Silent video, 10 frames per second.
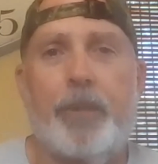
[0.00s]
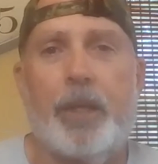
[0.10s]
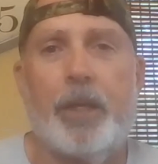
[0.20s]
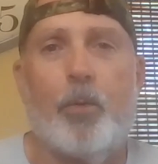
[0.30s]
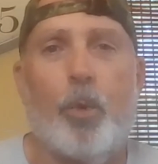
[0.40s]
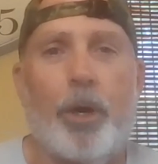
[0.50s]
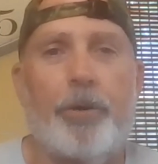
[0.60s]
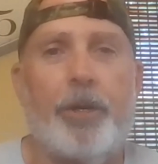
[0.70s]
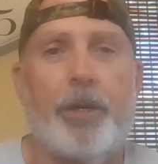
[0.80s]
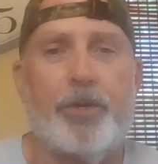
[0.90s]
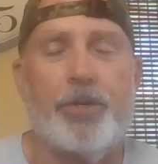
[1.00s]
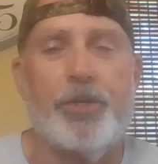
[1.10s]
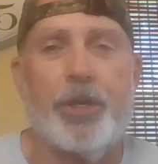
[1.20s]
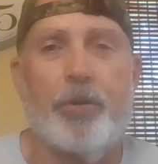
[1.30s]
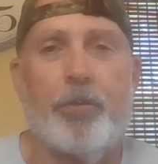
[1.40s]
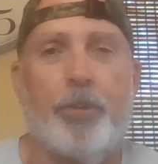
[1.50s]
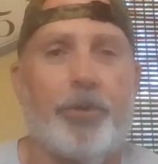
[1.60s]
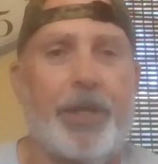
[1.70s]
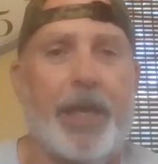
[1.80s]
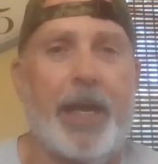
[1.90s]
you know, water heaters in general,
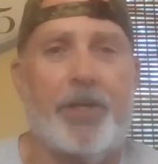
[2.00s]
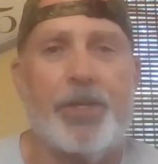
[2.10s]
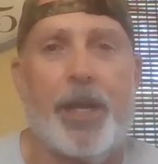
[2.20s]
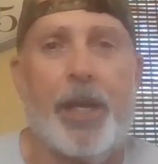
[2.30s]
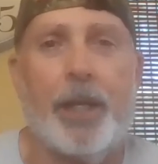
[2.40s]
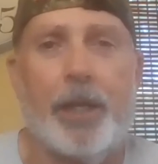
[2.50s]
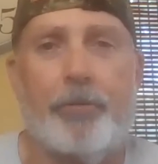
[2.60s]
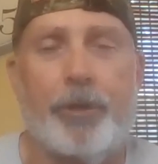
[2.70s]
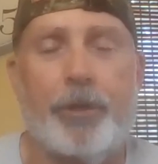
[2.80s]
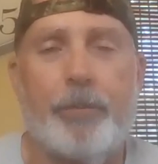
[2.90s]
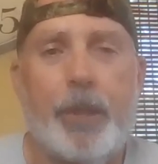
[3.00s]
both gas and electric,